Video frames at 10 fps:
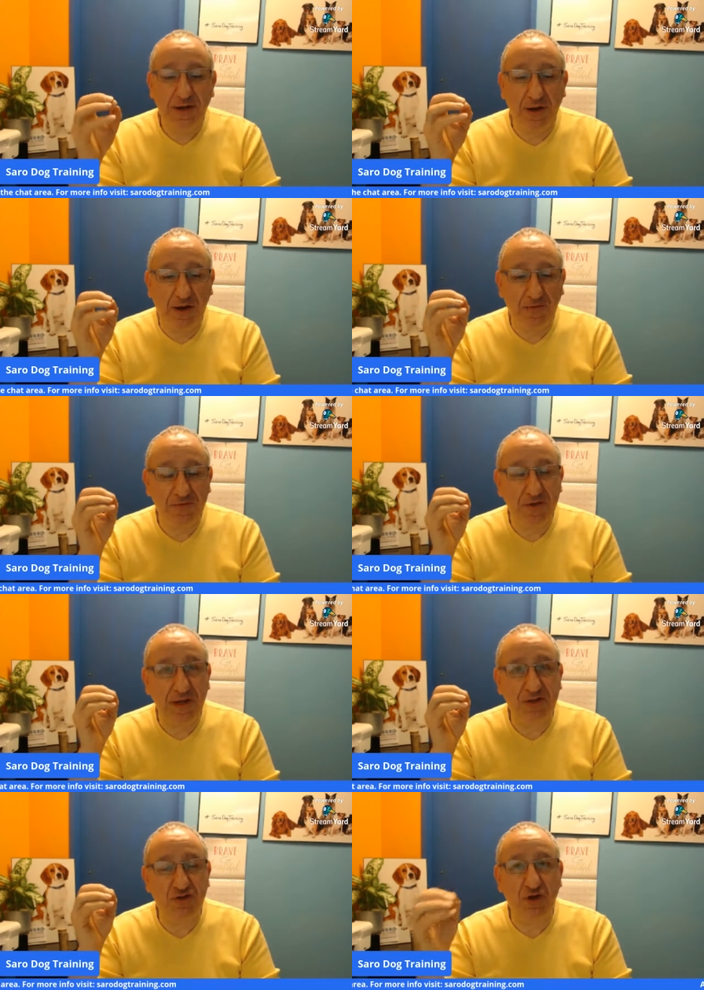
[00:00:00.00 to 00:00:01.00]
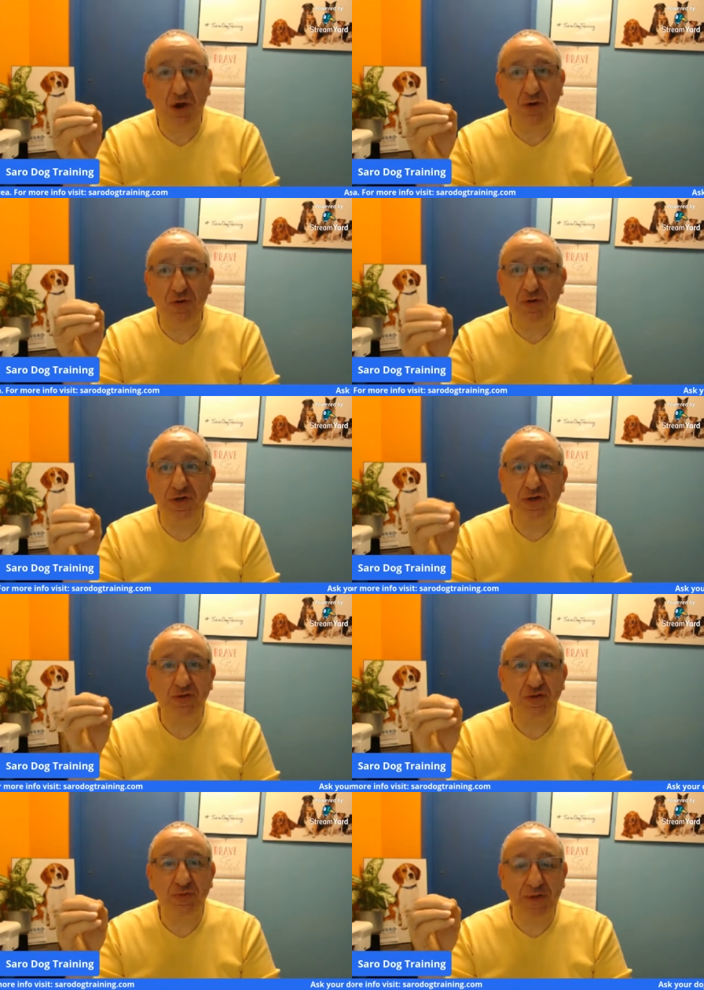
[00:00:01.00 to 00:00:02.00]
now a dog owner
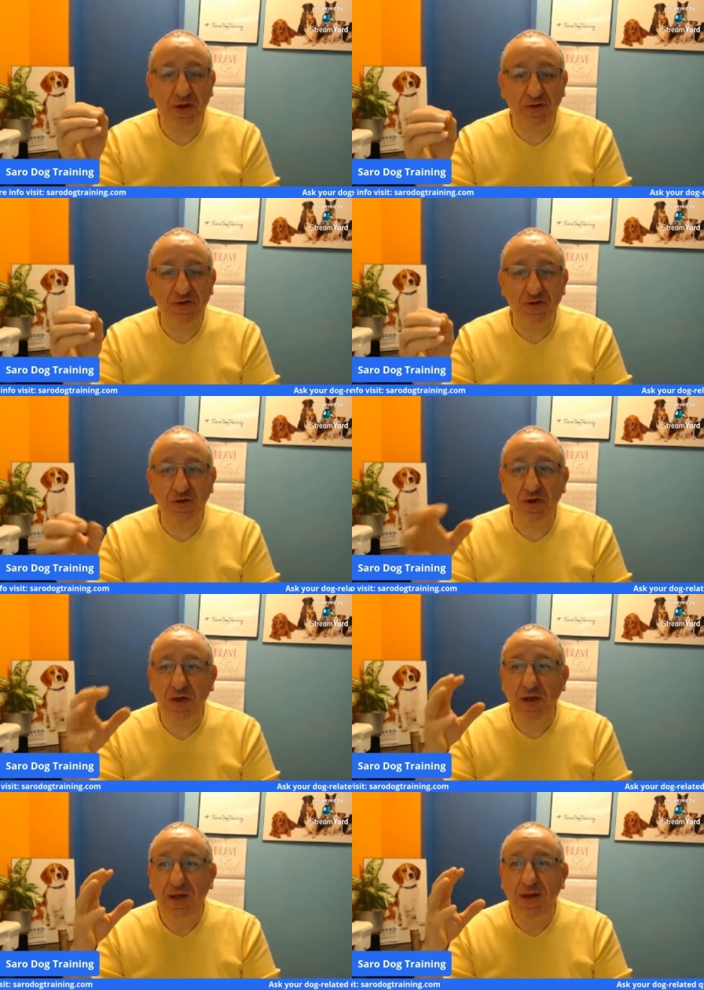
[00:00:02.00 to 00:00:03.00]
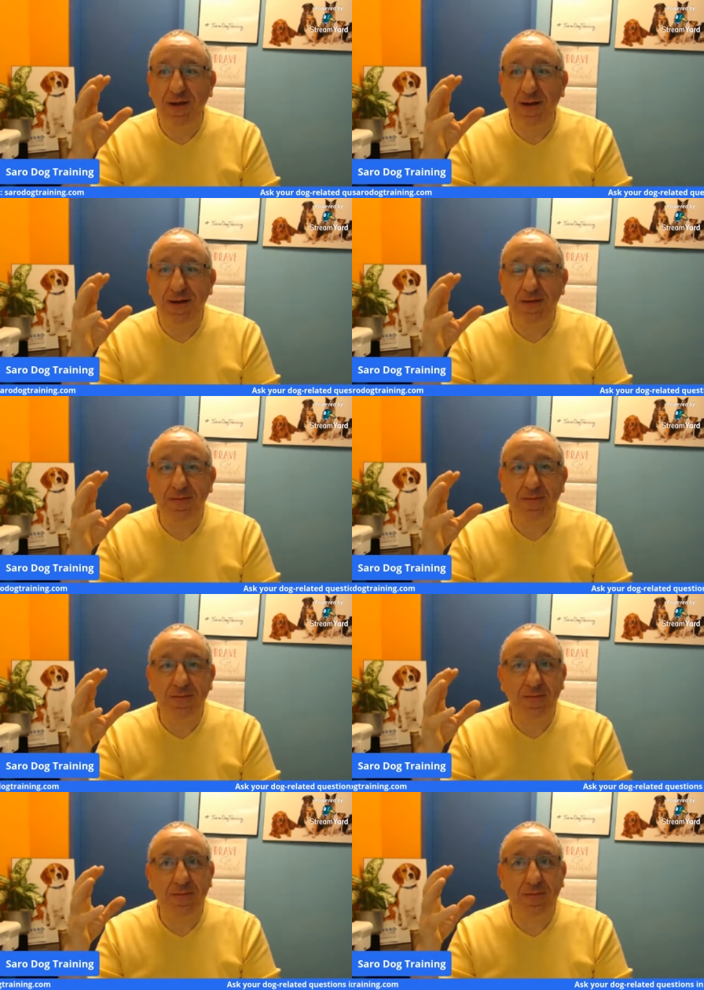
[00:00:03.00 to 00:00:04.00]
could be also uh,
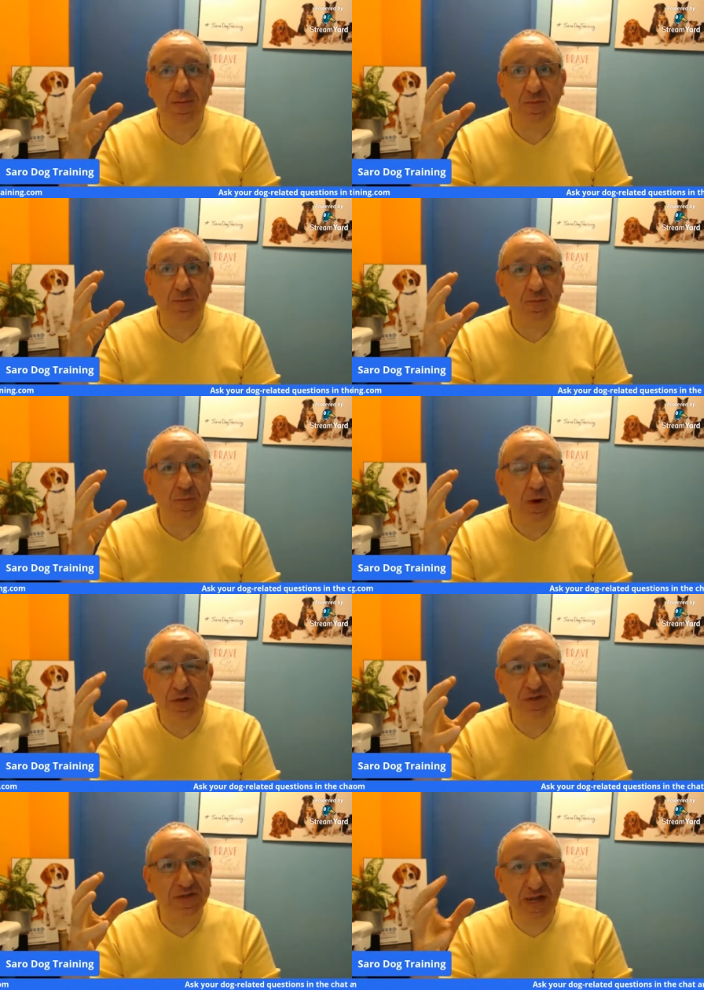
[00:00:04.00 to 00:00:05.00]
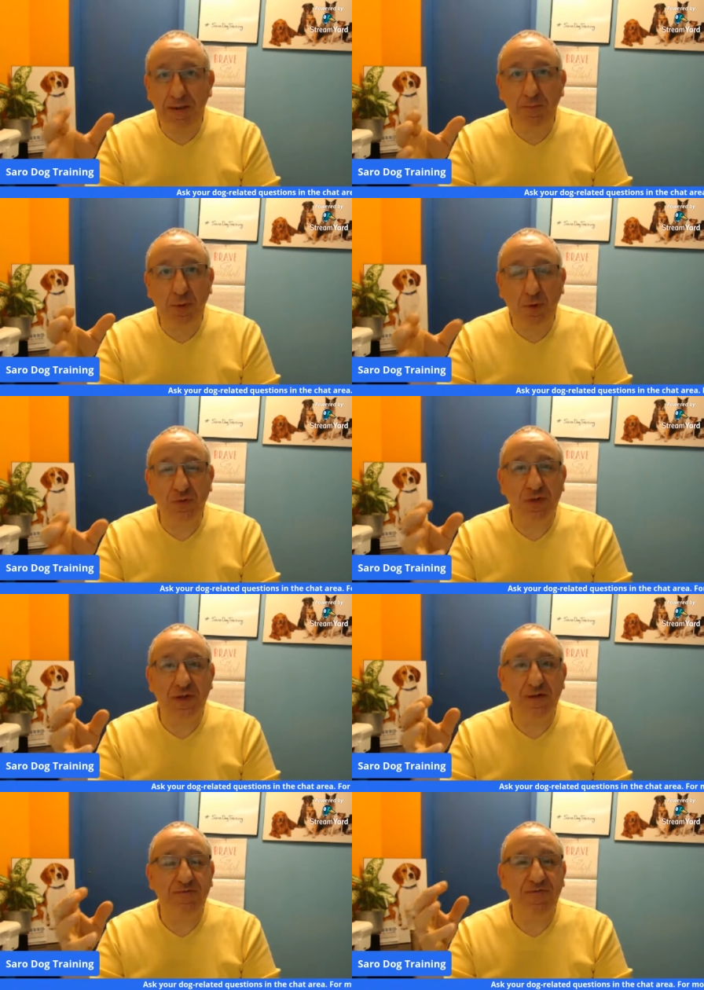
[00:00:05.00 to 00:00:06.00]
on the same boat,
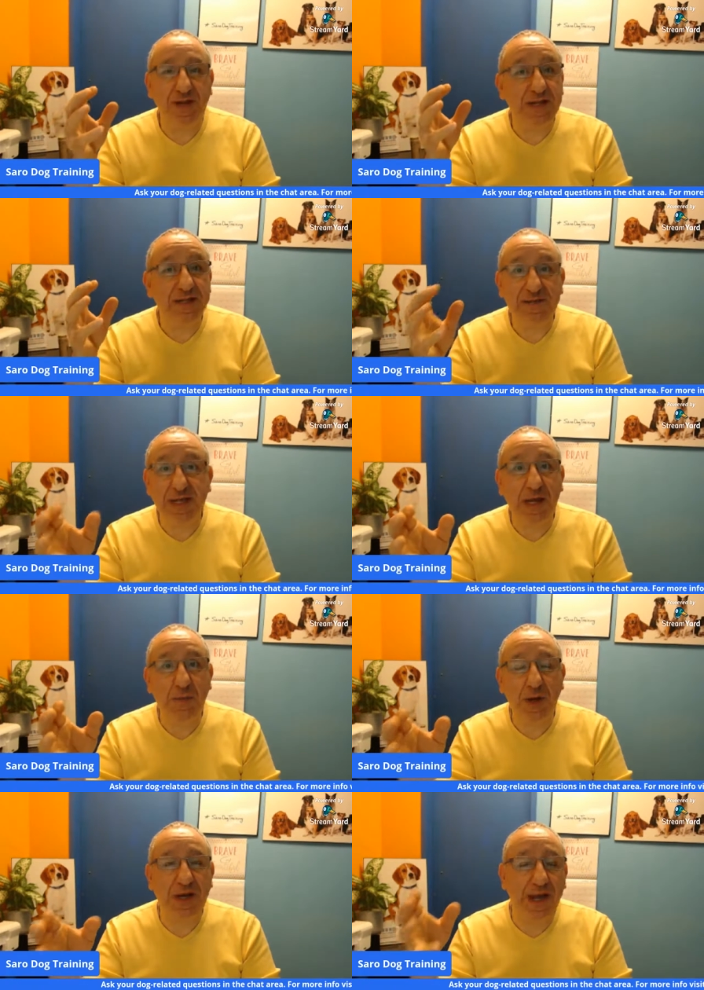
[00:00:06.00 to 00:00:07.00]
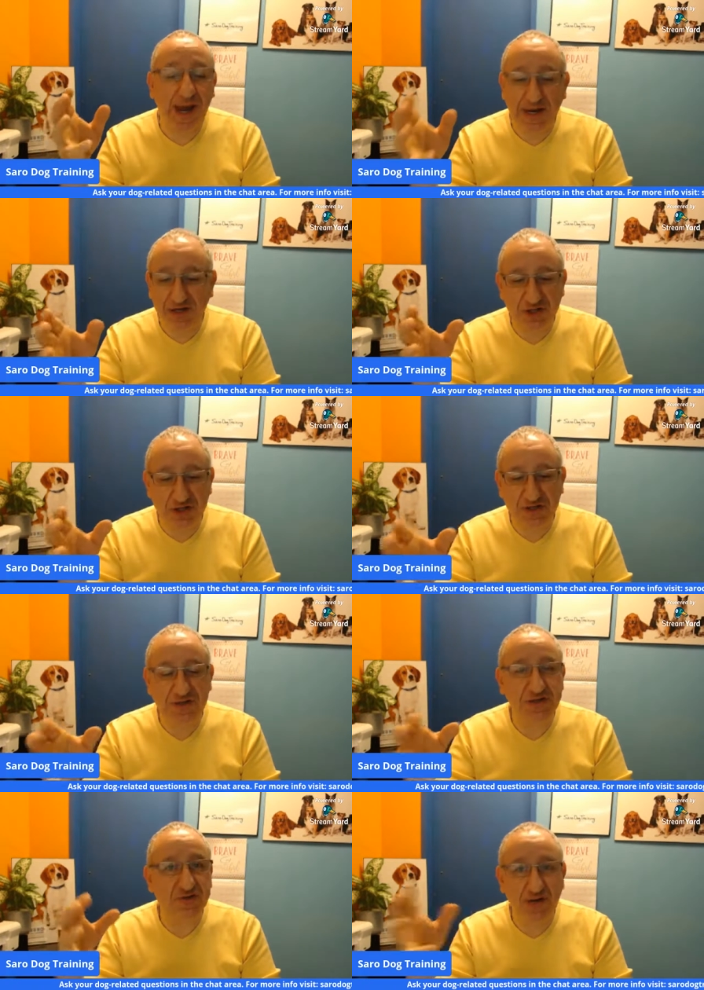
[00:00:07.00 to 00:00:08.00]
uh, feeling the same way
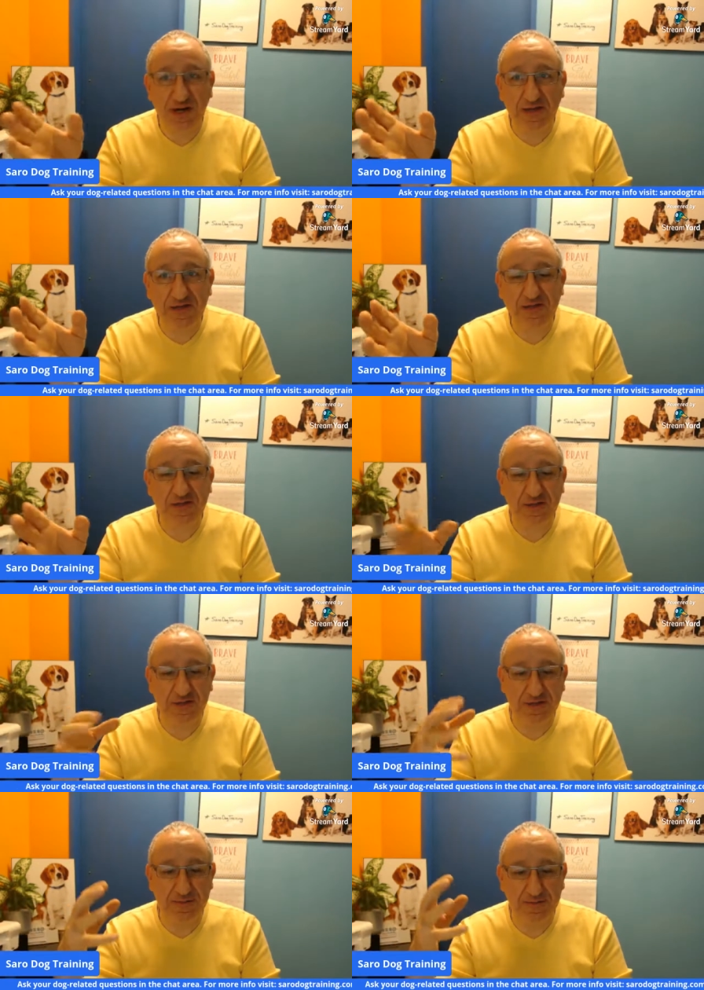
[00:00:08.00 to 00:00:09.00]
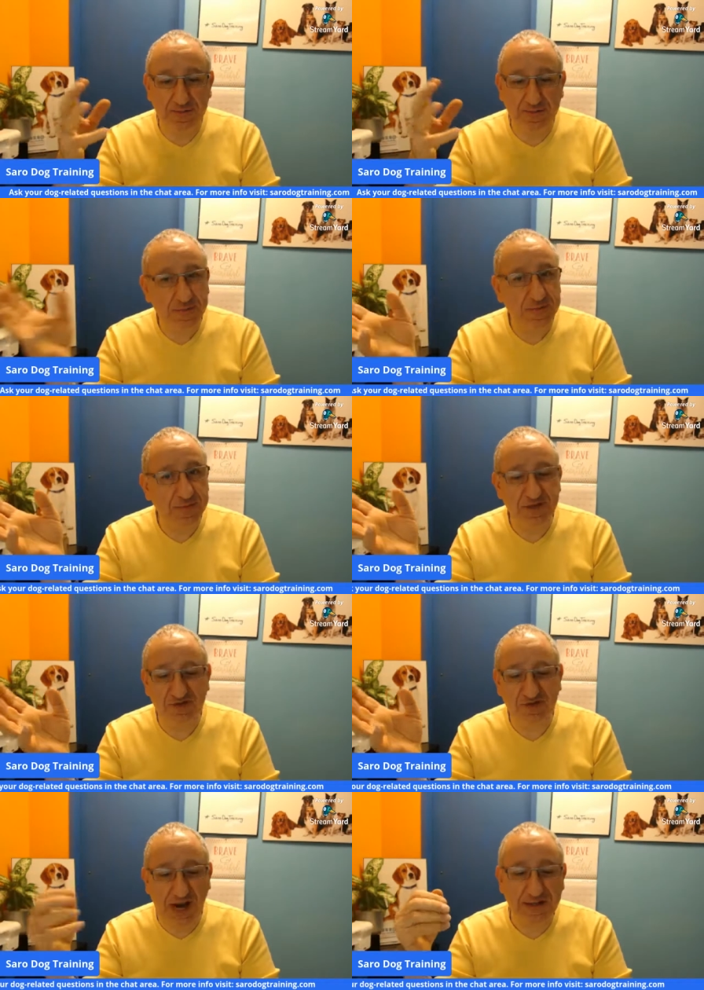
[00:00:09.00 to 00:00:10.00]
anxious, stressed, um,
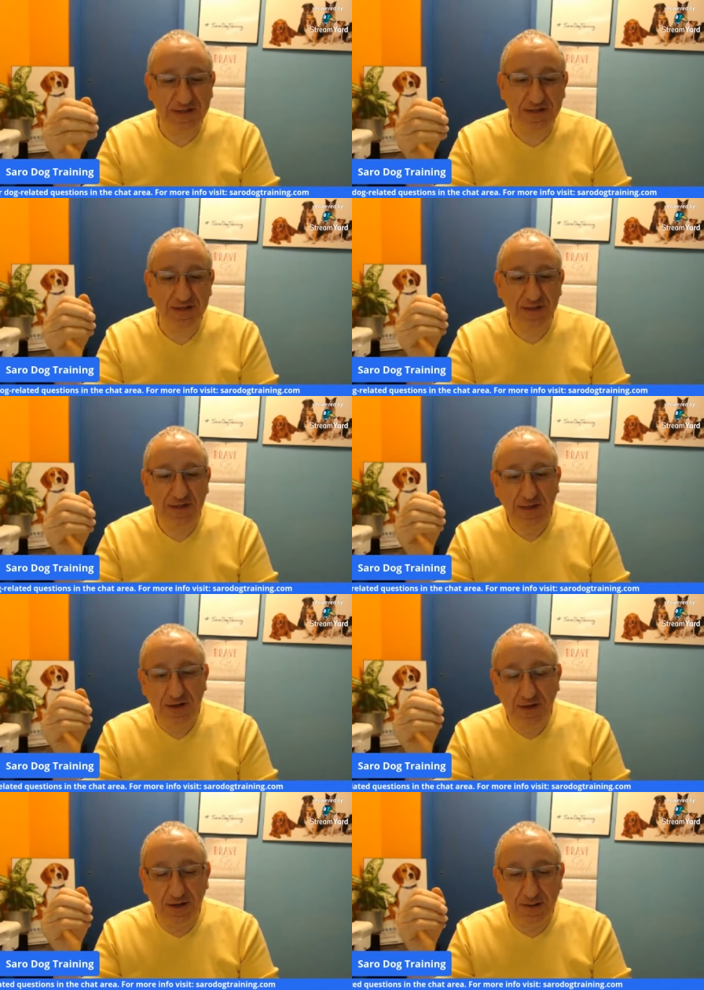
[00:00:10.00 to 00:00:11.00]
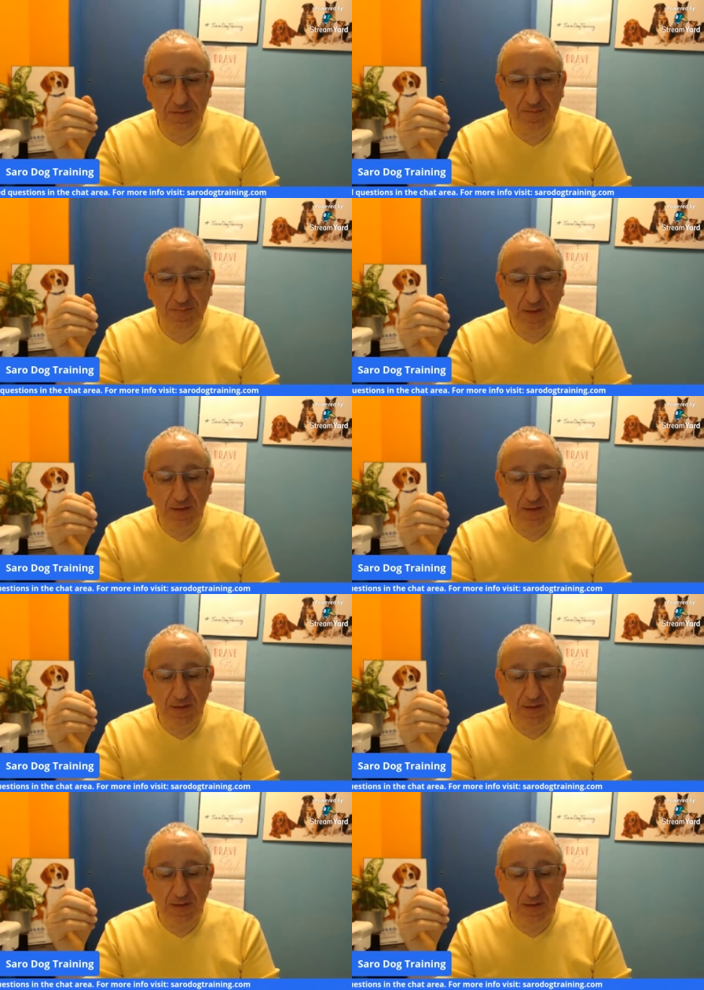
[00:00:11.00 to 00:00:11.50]
distracted. Um,